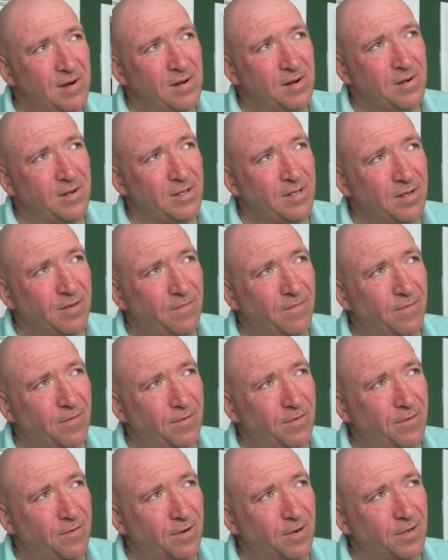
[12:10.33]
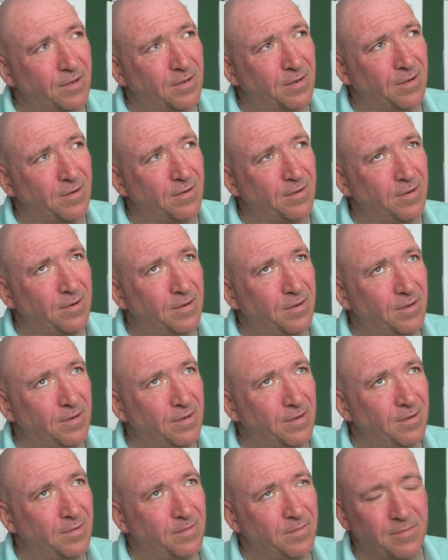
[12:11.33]
There's no food truck going on.
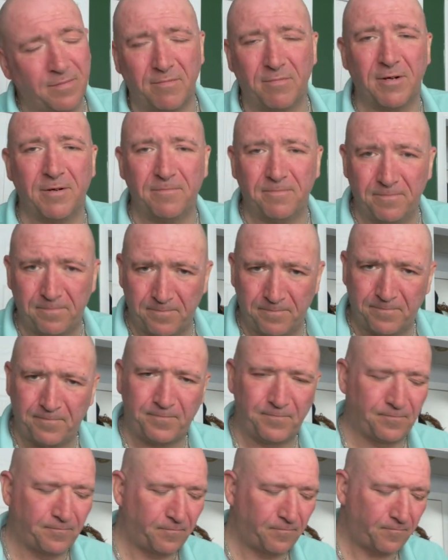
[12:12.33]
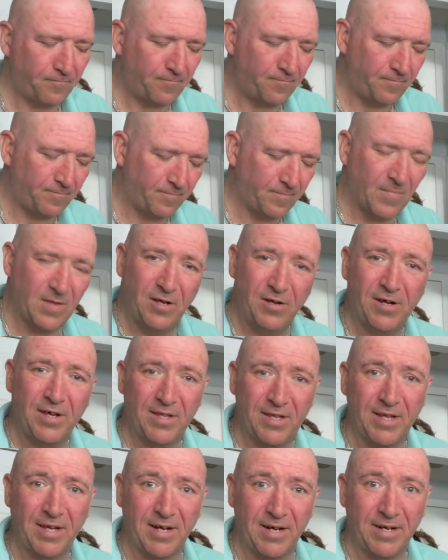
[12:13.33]
But you
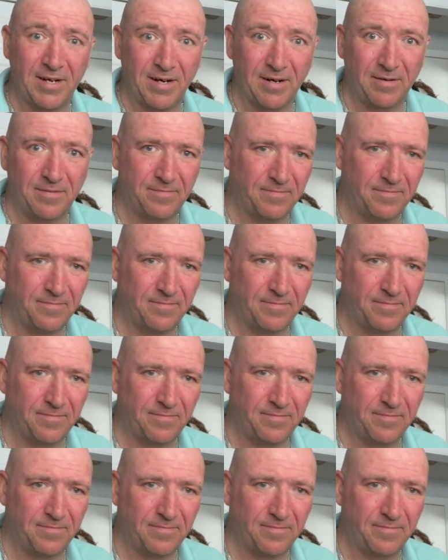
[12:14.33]
get the idea.